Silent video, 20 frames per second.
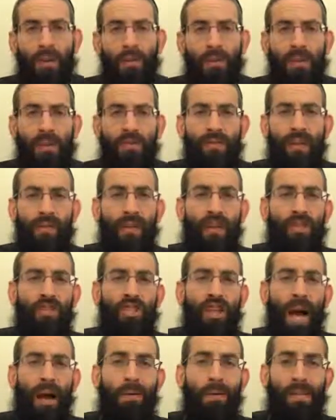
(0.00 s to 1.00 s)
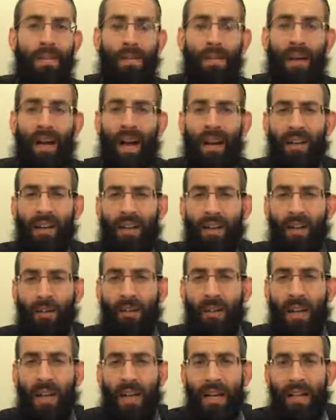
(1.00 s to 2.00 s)
the mitzvah of Ner Shabbos, Ner Hanukkah. They
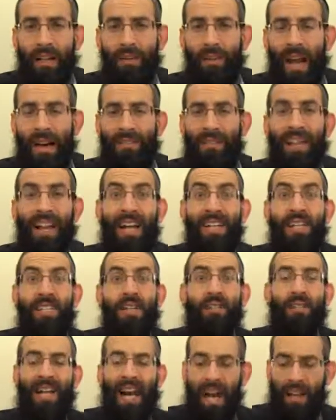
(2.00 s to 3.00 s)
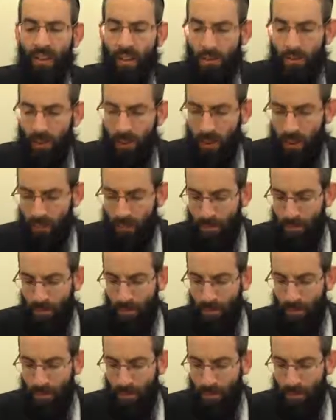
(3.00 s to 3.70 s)
would, they would have lots of candles burning.